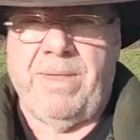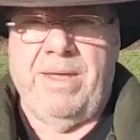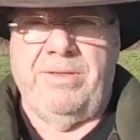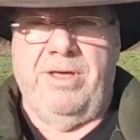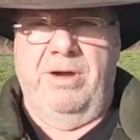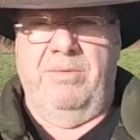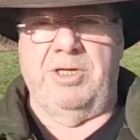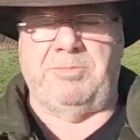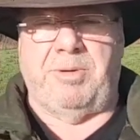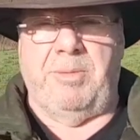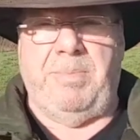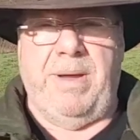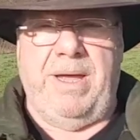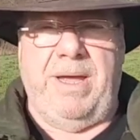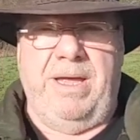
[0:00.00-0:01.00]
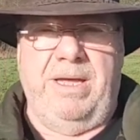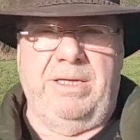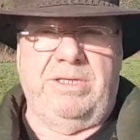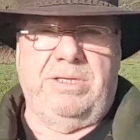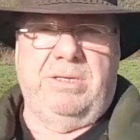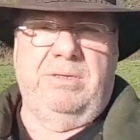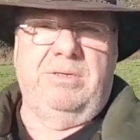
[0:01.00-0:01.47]
that was prepared
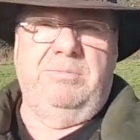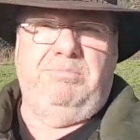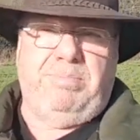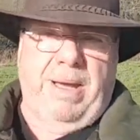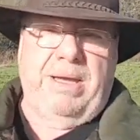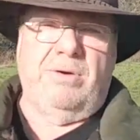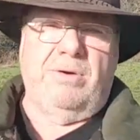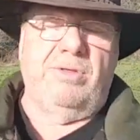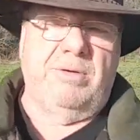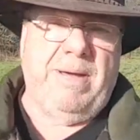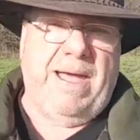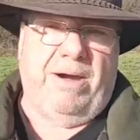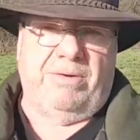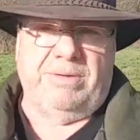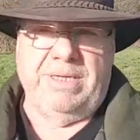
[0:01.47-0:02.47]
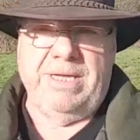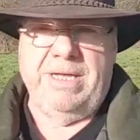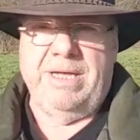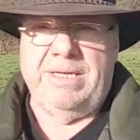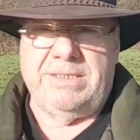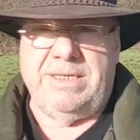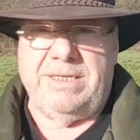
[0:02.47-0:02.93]
to bail them out,
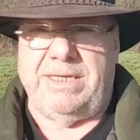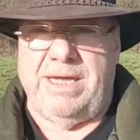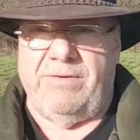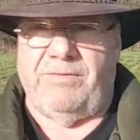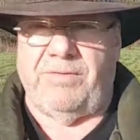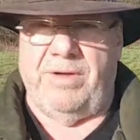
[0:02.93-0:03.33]
to give